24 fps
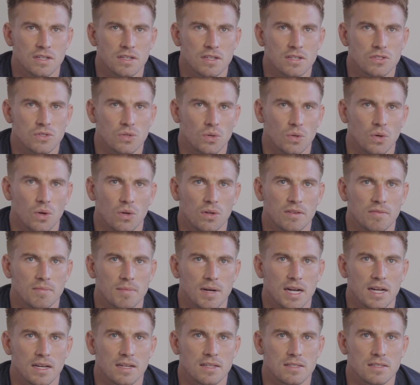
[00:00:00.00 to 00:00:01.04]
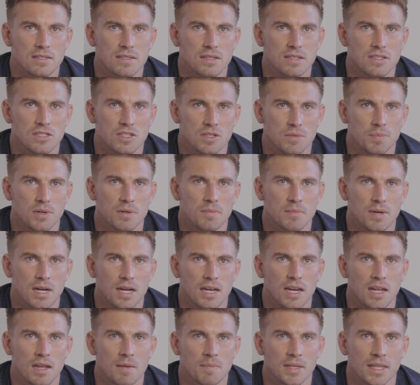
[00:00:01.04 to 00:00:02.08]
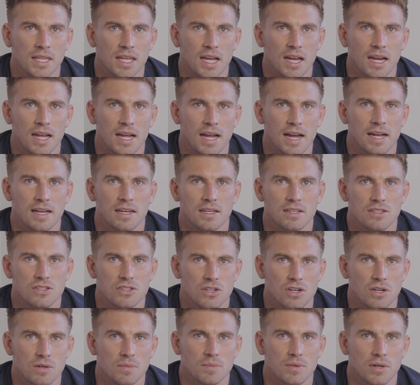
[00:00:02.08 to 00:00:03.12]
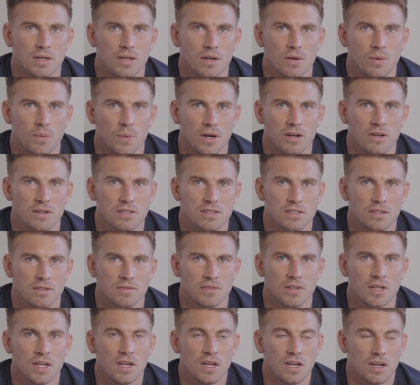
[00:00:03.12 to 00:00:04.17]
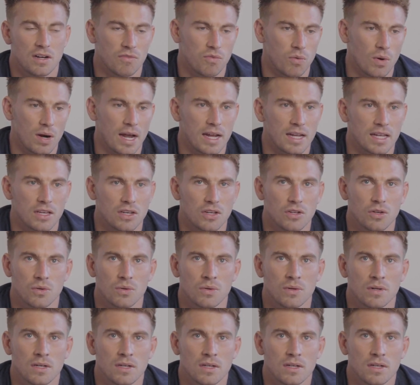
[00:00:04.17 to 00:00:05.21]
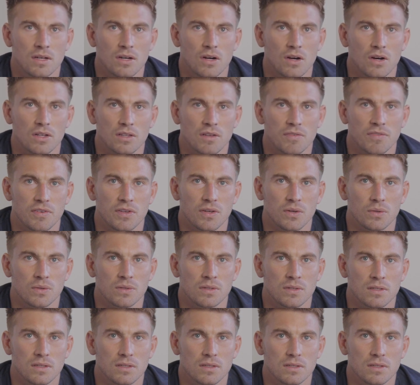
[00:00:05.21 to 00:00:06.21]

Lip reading: So a goal of mine is to put my name in that hat and start bringing awareness of what I can do on the field.